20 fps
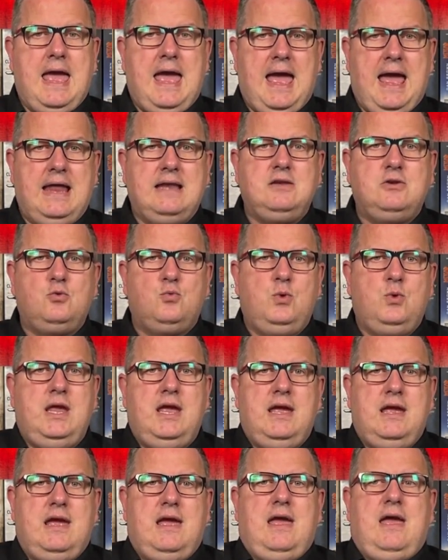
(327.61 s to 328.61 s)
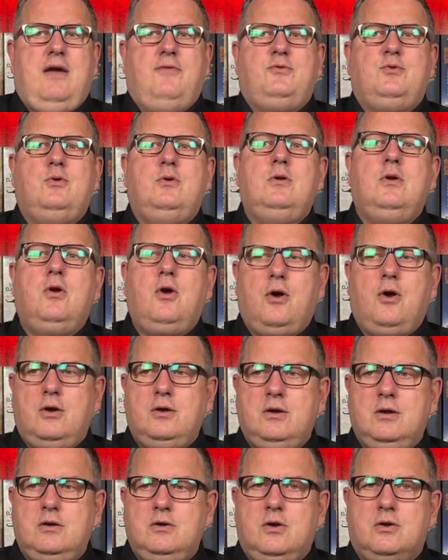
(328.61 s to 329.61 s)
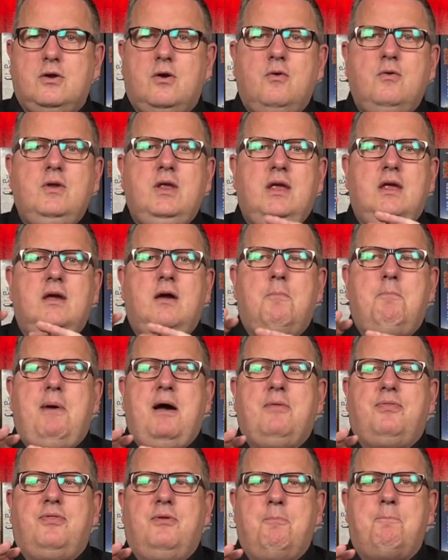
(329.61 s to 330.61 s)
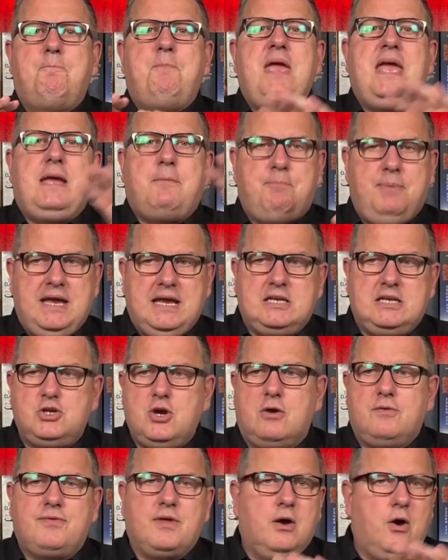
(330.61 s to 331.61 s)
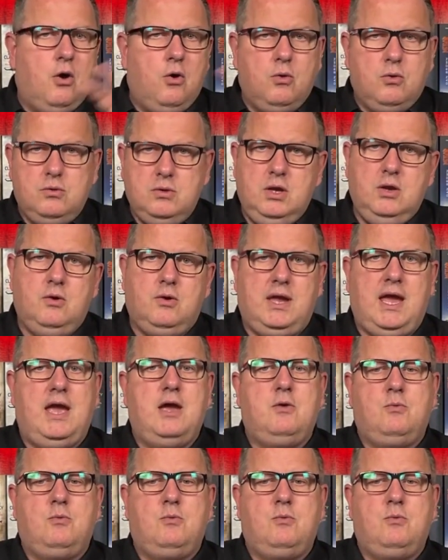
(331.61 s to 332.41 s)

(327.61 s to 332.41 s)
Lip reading: And we have to learn not only about the big picture of the whole UK.